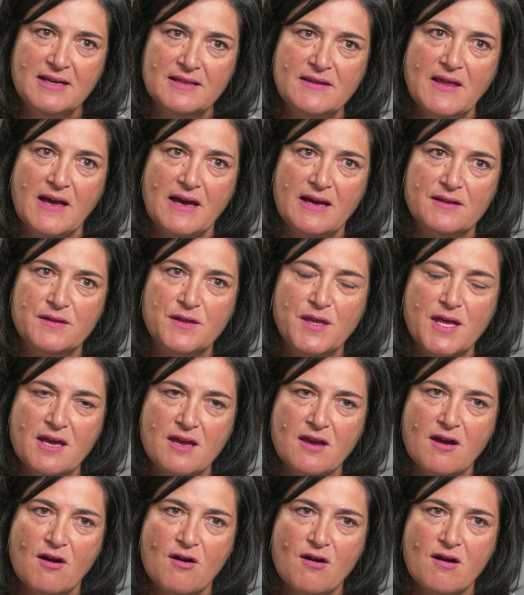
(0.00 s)
that
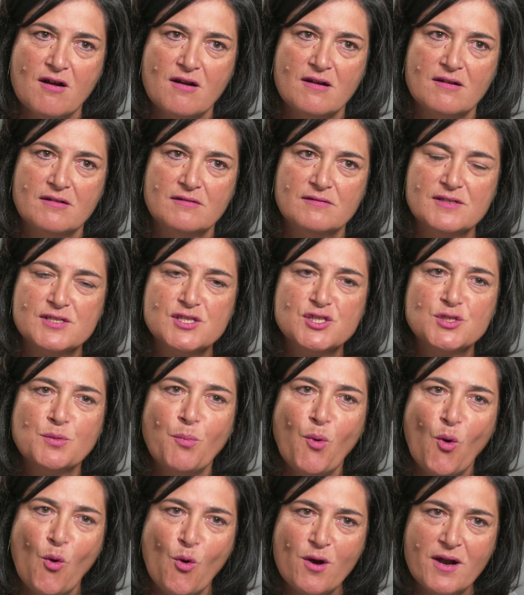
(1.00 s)
they are
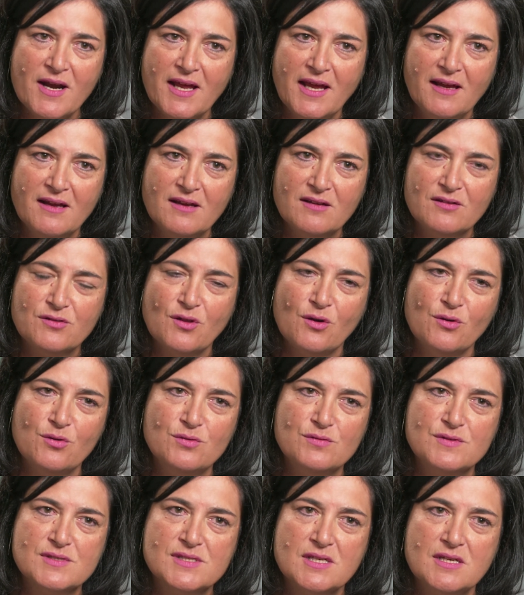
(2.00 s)
supporting
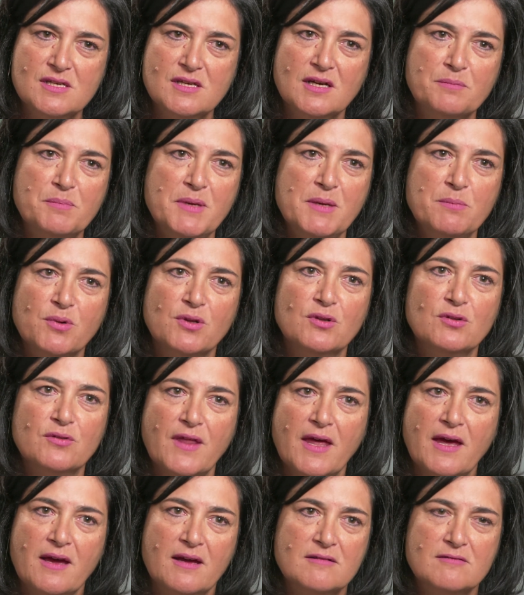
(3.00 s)
those young people
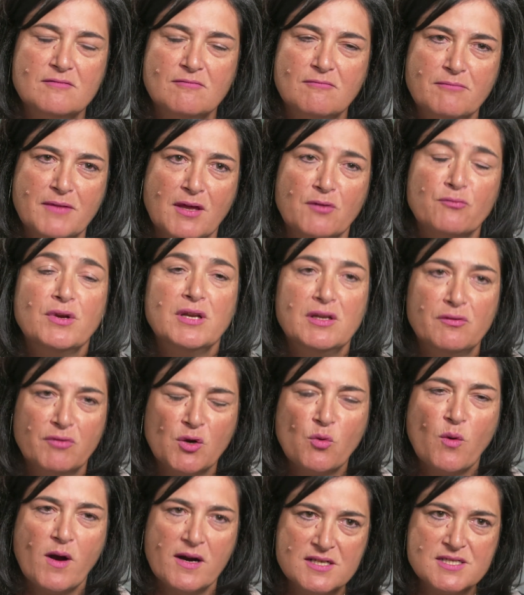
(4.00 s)
that really
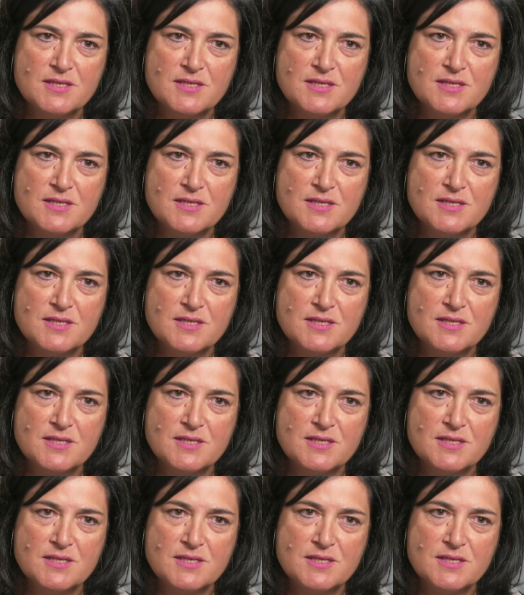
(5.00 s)
require